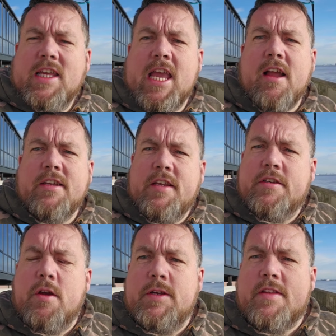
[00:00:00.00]
Okay guys,
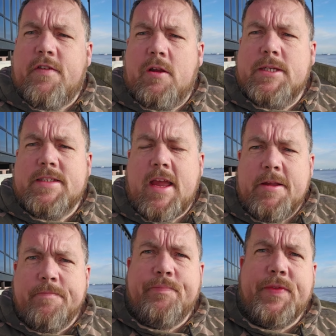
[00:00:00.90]
so it's the following
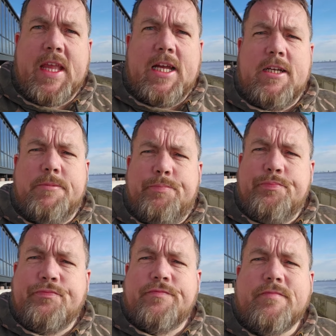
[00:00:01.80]
day. Um,
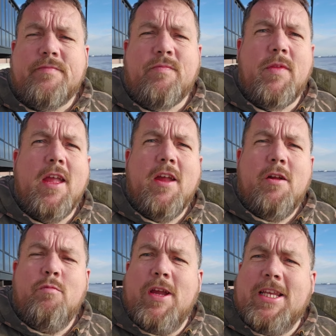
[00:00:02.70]

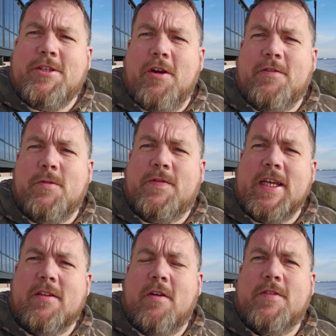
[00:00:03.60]
really chuffed to have
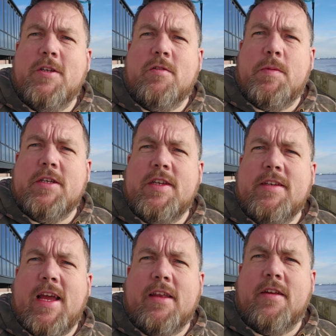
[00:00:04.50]
ticked off two
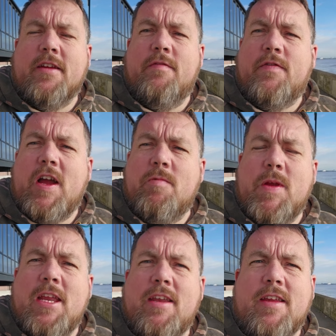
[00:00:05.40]
species, haddock and five
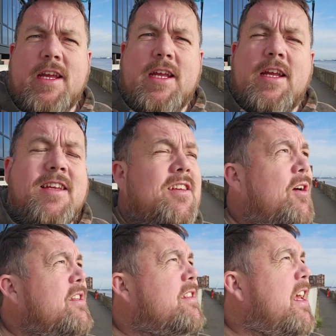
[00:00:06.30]
bearded.
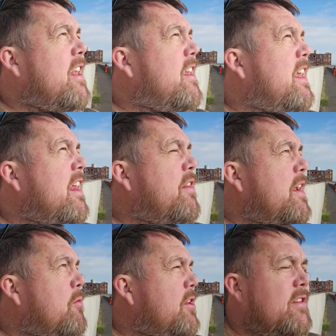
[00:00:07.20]
So as I said, I
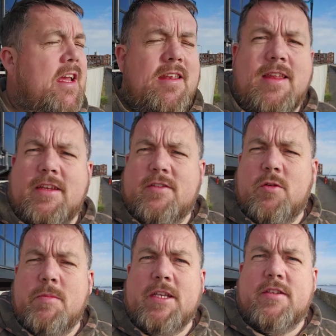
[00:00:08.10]
think I would have said that's
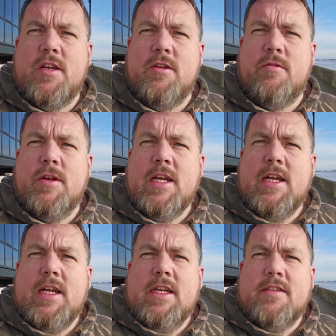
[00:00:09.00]
took me to
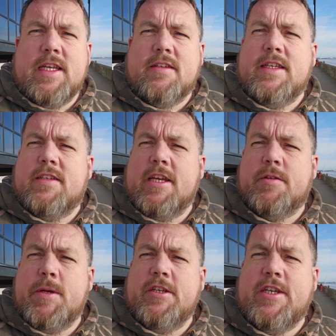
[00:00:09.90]
66
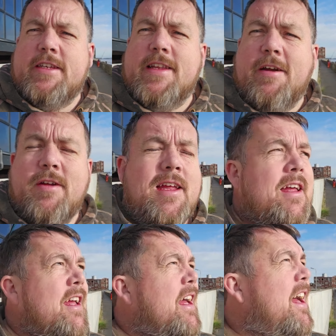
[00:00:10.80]
species now
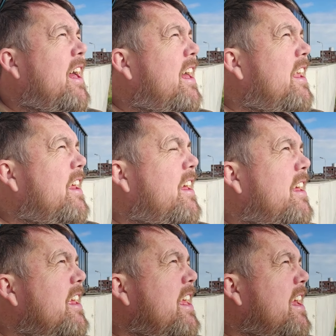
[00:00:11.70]
and
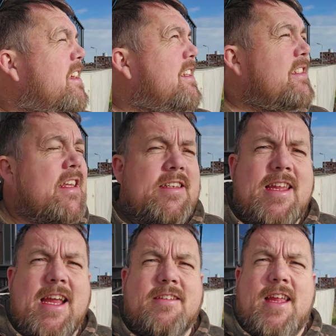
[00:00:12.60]
uh, yeah let's say it's
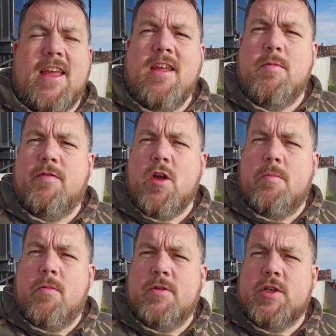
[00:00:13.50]
the next day and we've
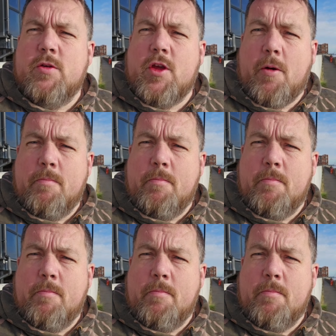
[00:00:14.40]
come to the Humber